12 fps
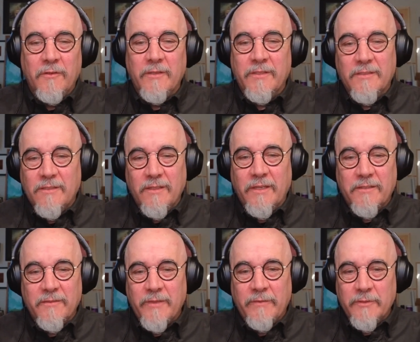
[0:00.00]
and
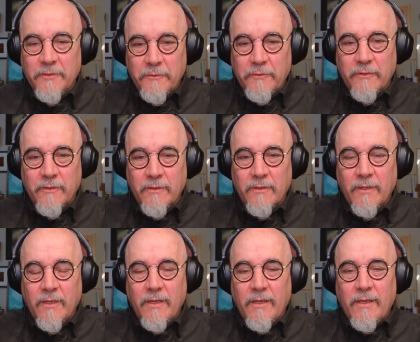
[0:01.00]
collective evolution.
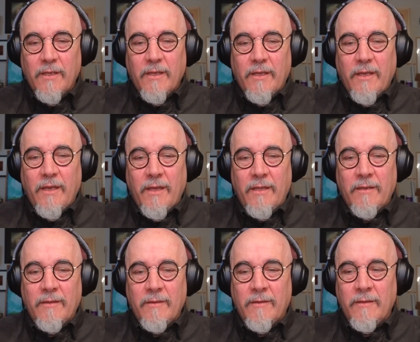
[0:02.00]

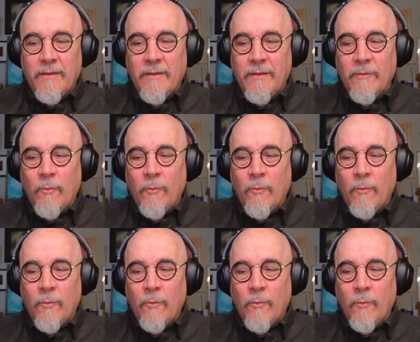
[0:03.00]
And the